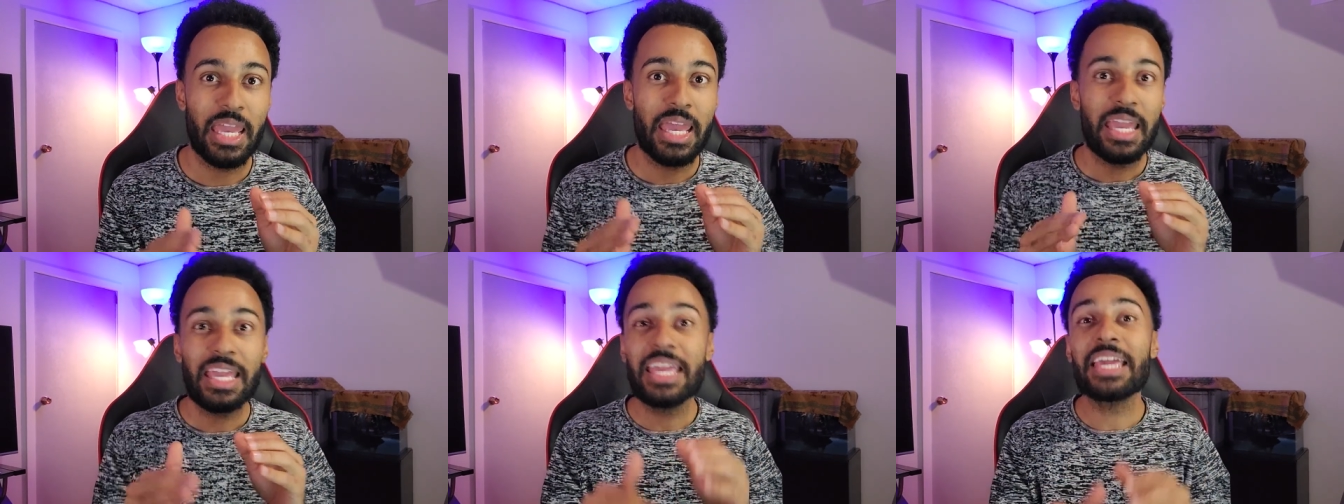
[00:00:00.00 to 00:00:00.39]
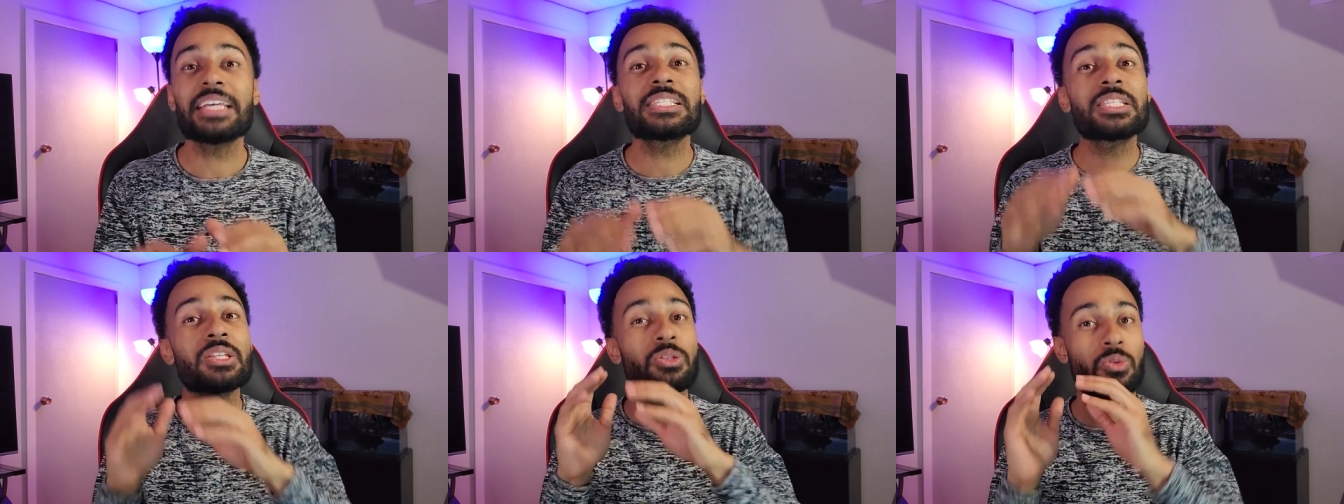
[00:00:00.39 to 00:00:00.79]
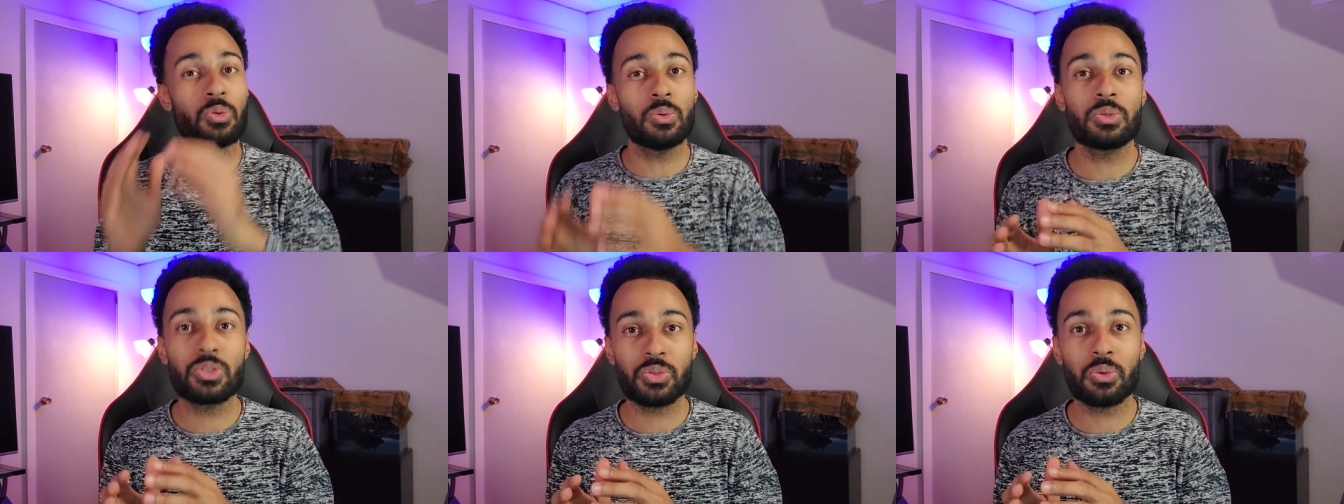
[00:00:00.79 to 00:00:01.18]
He is
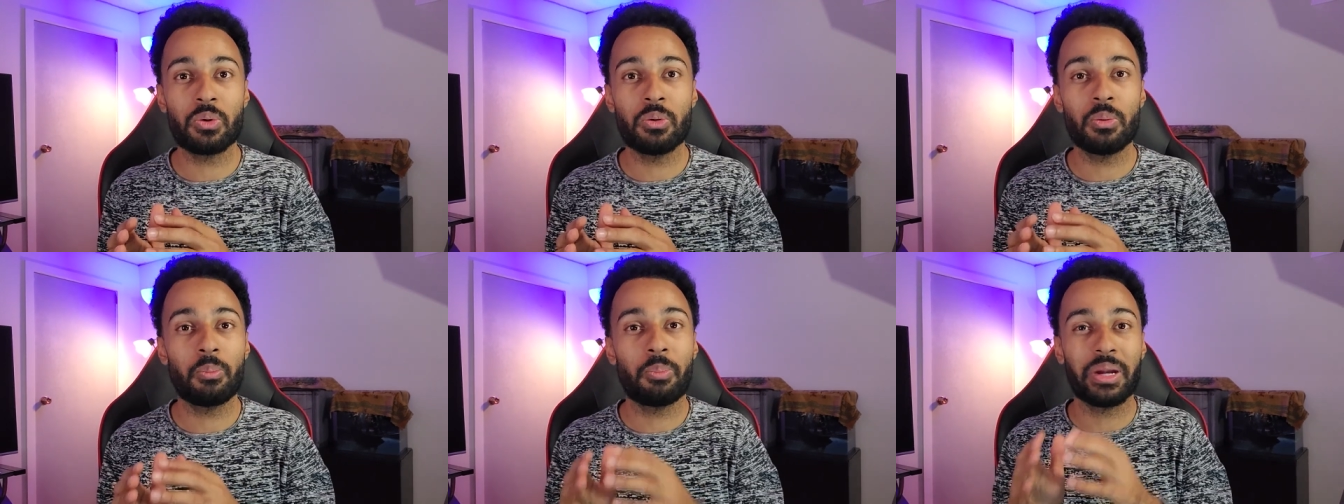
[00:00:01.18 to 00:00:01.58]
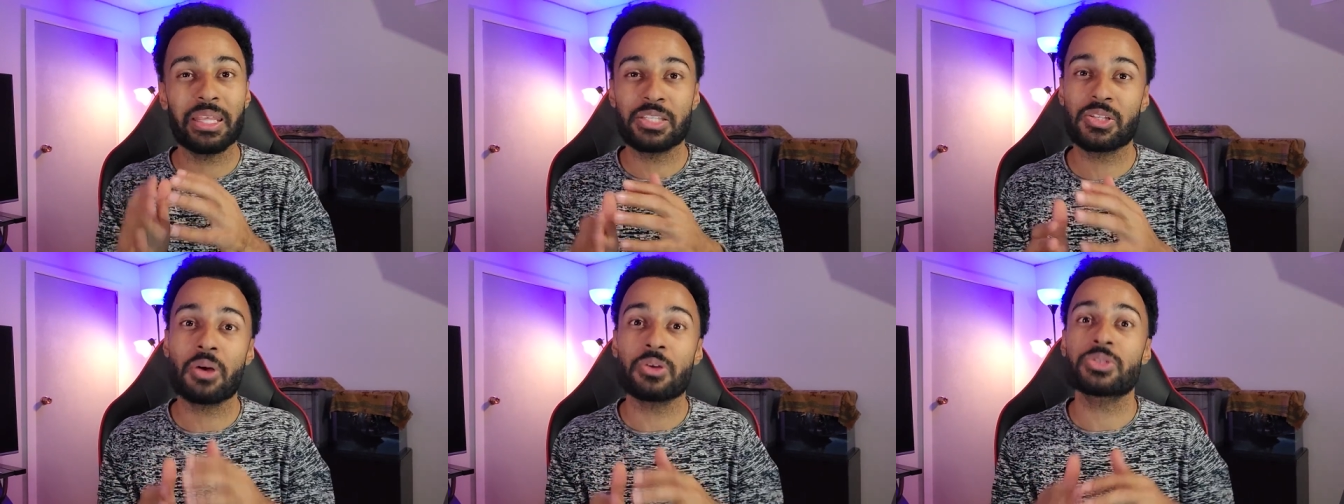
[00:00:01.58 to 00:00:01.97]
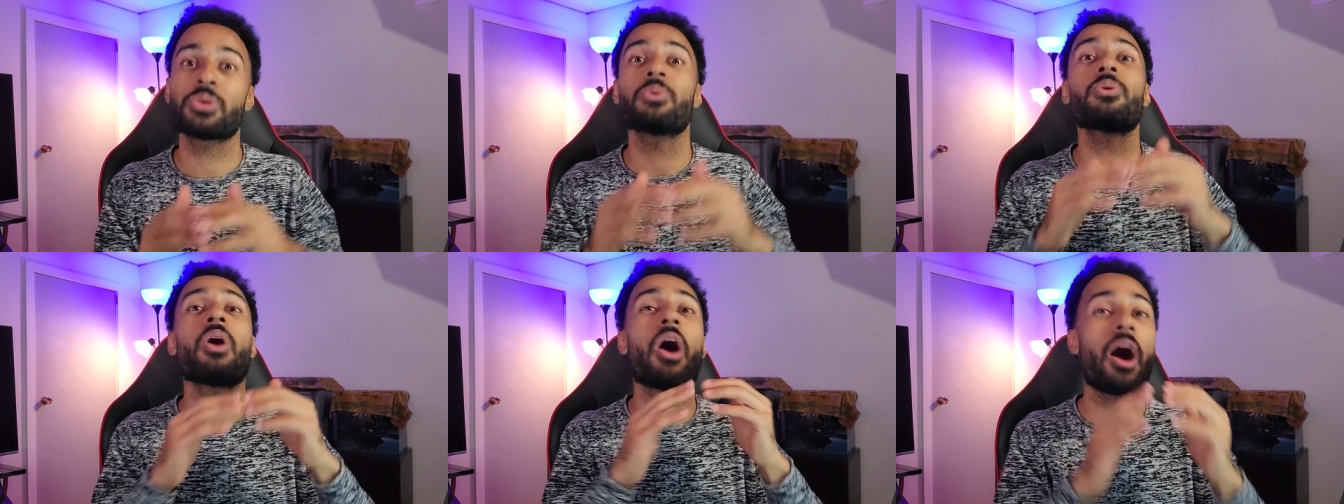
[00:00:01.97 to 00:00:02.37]
neutral, but he's also
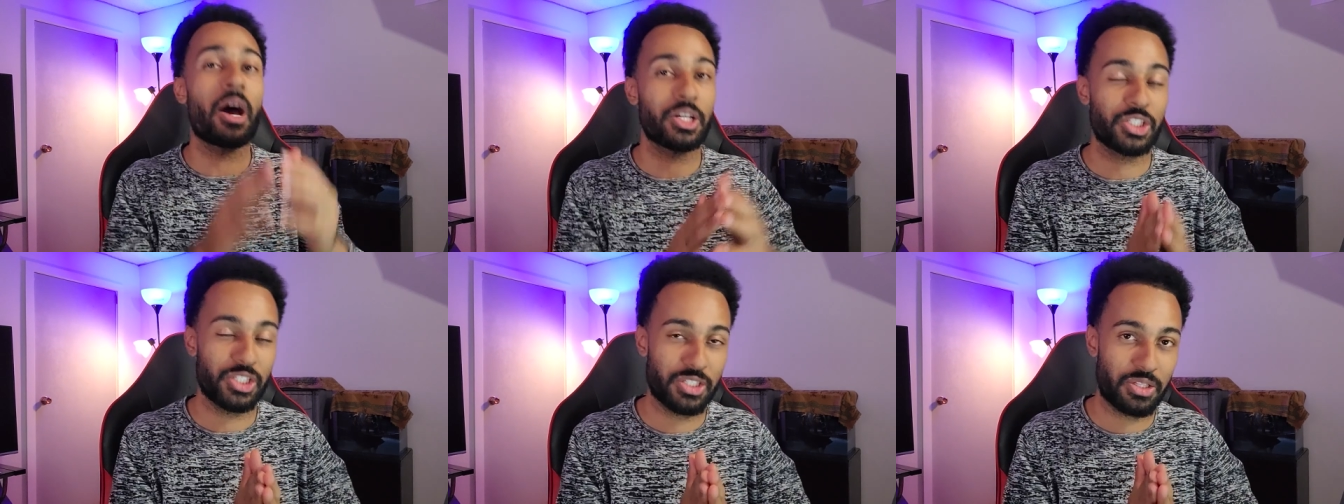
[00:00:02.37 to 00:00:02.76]
cautious